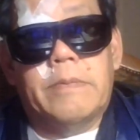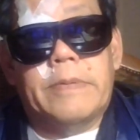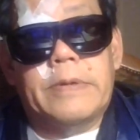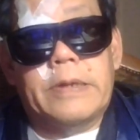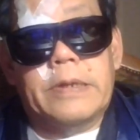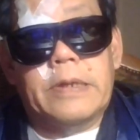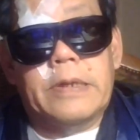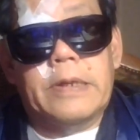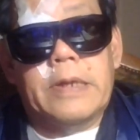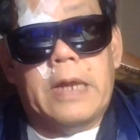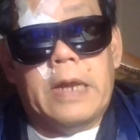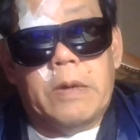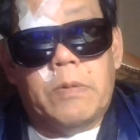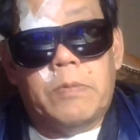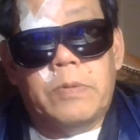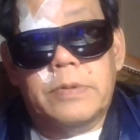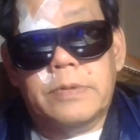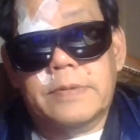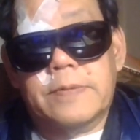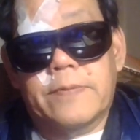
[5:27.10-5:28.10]
But I
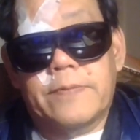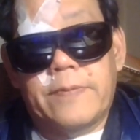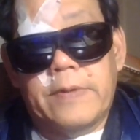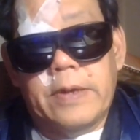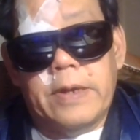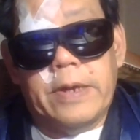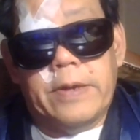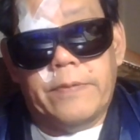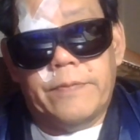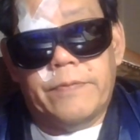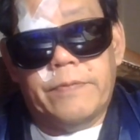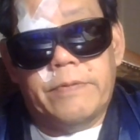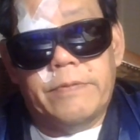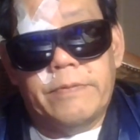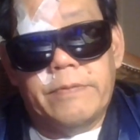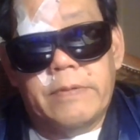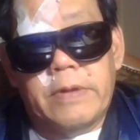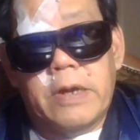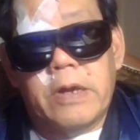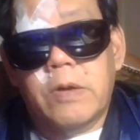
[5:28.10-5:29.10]
will survive.
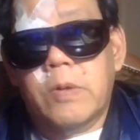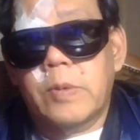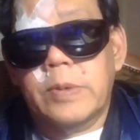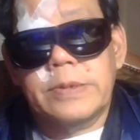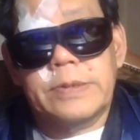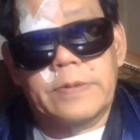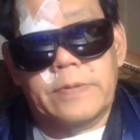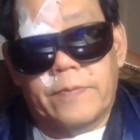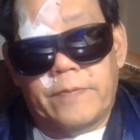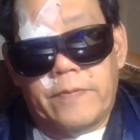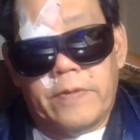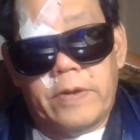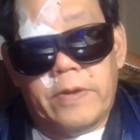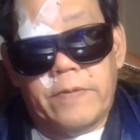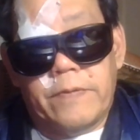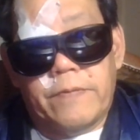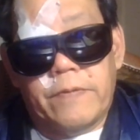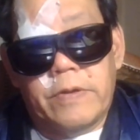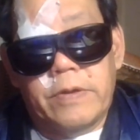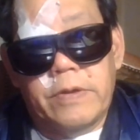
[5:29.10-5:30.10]
I always
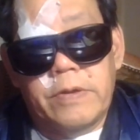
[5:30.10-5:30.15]
survive.